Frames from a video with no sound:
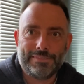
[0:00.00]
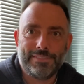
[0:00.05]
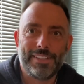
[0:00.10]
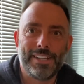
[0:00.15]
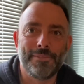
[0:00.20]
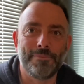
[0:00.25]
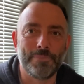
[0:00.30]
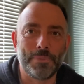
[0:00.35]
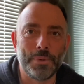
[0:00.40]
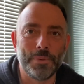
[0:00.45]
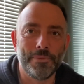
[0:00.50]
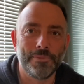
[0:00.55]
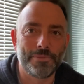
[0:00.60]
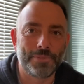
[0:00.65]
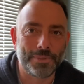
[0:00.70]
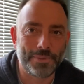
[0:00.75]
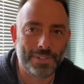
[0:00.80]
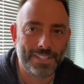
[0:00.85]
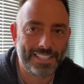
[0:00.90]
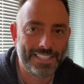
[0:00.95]
I haven't bought one for
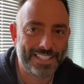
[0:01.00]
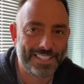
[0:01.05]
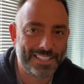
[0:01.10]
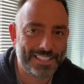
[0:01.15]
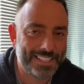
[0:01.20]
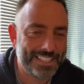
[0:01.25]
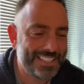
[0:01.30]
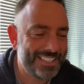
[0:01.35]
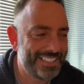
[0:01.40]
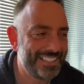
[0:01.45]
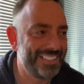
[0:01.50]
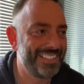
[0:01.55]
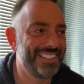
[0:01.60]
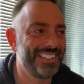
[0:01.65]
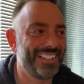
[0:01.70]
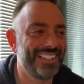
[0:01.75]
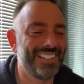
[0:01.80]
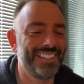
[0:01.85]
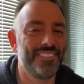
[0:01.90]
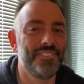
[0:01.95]
a while, Harley.
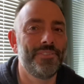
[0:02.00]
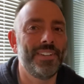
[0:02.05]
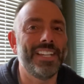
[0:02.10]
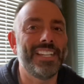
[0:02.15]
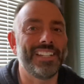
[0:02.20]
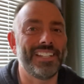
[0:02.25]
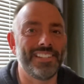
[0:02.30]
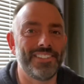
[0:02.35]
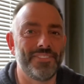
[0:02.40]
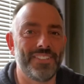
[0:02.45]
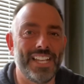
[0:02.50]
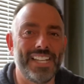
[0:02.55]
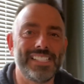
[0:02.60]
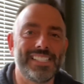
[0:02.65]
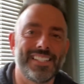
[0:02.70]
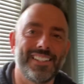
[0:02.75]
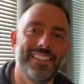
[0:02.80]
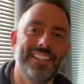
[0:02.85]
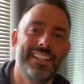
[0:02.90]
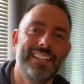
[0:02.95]
I'm picking it up
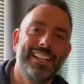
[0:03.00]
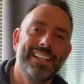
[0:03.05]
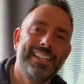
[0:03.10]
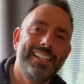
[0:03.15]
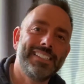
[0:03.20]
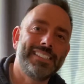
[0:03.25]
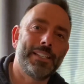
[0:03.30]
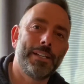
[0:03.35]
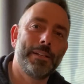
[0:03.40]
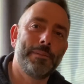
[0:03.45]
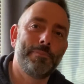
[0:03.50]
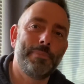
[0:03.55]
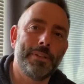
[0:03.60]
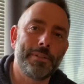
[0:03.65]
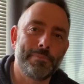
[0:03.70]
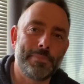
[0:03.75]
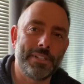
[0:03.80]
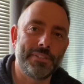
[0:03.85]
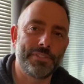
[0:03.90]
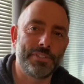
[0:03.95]
later. It's a
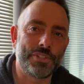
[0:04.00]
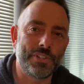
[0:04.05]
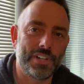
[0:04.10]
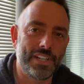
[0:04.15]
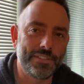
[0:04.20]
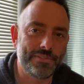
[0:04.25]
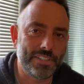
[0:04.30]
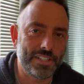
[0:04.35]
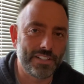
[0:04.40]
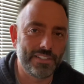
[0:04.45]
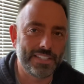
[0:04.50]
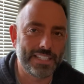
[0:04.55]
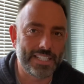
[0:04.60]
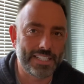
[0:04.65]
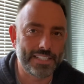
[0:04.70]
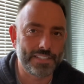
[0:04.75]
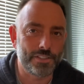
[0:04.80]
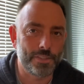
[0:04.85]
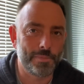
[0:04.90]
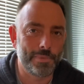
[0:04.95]
bit of a drive to go and get
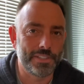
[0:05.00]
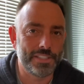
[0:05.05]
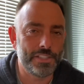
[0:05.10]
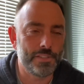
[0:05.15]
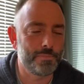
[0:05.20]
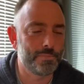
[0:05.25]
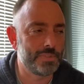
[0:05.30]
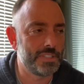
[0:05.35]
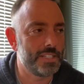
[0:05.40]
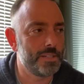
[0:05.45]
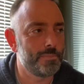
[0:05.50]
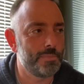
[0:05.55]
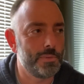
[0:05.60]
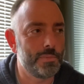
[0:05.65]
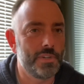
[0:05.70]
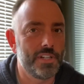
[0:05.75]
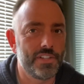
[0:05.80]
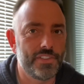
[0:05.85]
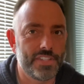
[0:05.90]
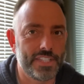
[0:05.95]
it, to be honest, but it'll be
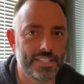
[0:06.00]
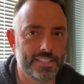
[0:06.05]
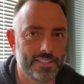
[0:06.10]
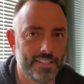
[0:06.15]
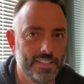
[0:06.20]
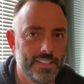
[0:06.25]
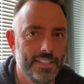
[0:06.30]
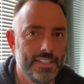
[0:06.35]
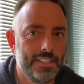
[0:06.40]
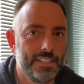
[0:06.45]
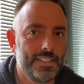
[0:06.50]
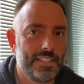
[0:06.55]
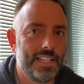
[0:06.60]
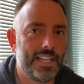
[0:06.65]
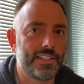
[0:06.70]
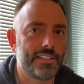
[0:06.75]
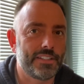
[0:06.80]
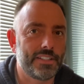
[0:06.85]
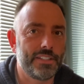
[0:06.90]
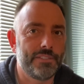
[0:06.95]
worth it.
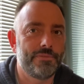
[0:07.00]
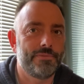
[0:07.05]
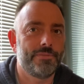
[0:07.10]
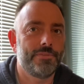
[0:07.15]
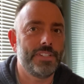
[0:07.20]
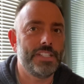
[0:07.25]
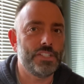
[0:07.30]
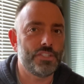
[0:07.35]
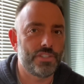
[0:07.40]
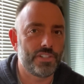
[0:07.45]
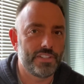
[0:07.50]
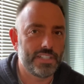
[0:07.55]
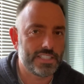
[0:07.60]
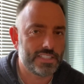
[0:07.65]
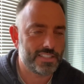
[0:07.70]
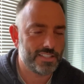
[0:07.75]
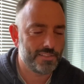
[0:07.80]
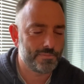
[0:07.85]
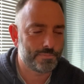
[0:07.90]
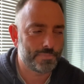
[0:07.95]
And I'm going to feature
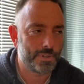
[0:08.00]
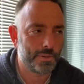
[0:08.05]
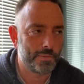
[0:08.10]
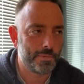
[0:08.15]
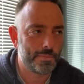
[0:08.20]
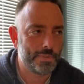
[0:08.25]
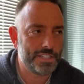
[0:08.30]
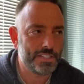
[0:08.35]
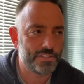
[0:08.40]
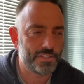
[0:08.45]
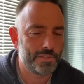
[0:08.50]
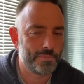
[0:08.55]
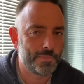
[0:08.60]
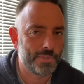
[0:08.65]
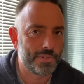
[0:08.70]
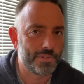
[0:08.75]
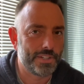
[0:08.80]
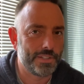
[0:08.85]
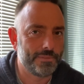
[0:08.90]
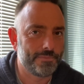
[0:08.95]
it probably
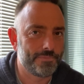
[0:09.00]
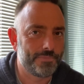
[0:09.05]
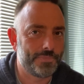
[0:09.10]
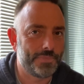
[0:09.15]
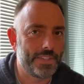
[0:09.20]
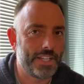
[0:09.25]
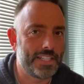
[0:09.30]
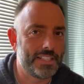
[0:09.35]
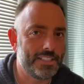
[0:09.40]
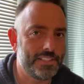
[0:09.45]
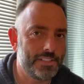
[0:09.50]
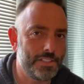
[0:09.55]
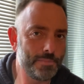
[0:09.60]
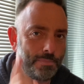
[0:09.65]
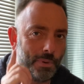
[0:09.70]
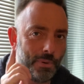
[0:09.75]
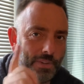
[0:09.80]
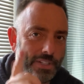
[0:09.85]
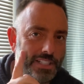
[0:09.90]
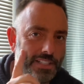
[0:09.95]
tomorrow. And this is
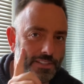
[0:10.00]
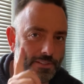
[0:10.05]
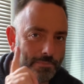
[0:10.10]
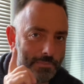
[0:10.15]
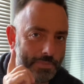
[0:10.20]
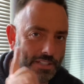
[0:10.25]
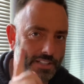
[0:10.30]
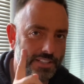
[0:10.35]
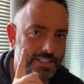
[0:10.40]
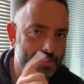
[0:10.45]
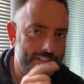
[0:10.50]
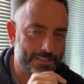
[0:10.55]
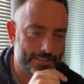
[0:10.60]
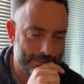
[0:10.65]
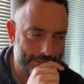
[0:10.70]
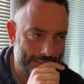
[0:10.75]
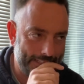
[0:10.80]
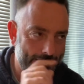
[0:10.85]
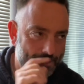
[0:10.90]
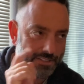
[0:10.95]
poignant
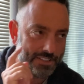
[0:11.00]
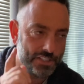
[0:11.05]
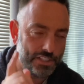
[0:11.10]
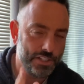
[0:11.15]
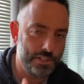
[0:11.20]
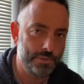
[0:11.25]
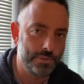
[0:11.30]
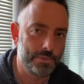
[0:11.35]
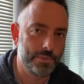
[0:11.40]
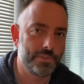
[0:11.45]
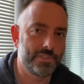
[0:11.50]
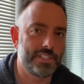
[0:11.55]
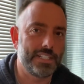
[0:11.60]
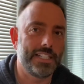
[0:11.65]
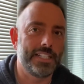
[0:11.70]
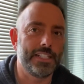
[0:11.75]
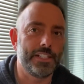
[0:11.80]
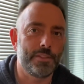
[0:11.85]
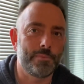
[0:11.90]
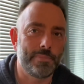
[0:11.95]
because it's used
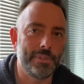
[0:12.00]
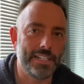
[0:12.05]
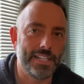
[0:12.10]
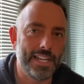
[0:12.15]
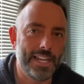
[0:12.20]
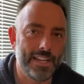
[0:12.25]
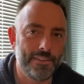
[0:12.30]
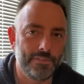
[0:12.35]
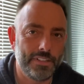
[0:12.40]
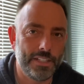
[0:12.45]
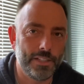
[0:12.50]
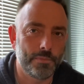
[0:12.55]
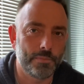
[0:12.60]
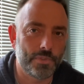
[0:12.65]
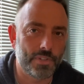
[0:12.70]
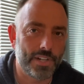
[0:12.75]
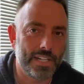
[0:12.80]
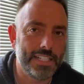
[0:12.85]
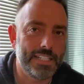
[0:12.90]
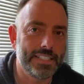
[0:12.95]
and it's been heavily
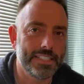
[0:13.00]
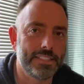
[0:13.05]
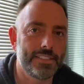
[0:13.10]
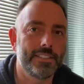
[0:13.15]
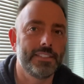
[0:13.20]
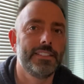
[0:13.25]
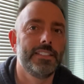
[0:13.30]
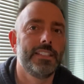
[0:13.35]
upgraded